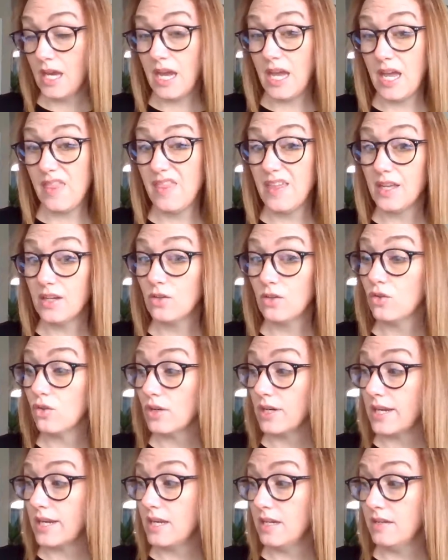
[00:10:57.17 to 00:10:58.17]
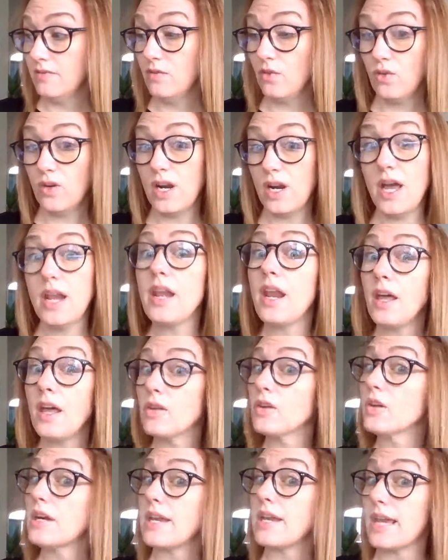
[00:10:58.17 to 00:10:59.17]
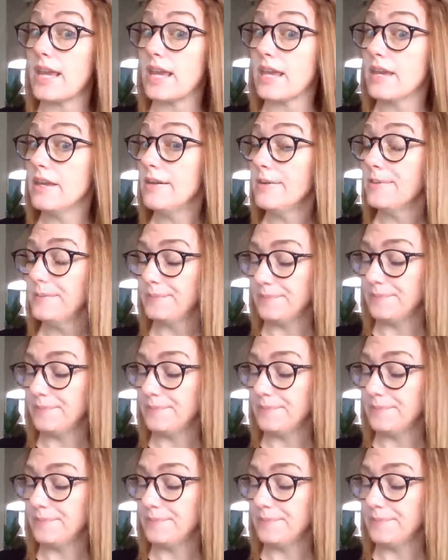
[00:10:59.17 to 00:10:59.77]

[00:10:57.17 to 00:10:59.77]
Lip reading: And then green for another E.